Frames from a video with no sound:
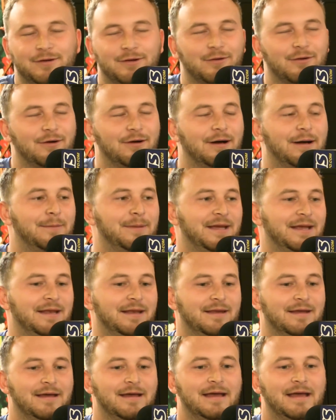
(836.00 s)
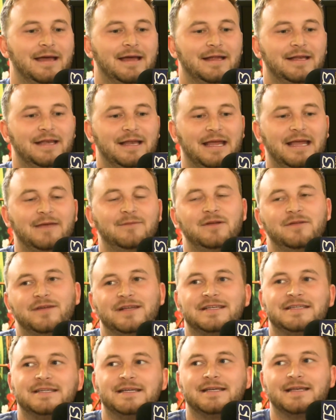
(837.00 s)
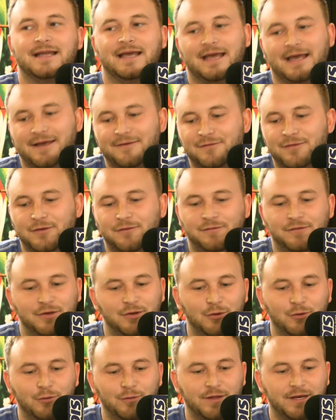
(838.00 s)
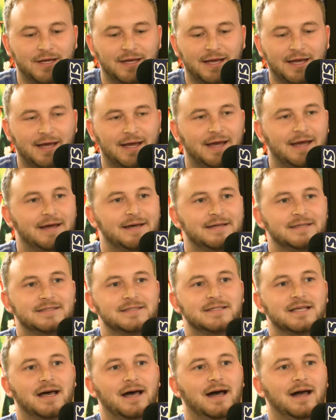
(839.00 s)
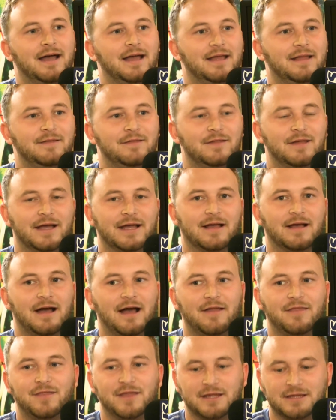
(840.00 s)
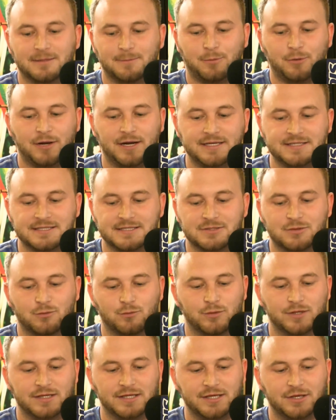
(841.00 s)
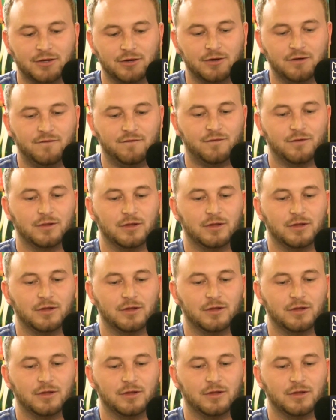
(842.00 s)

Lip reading: Grill, I mean, even if it didn't have the view that it has, I think the prices are really good for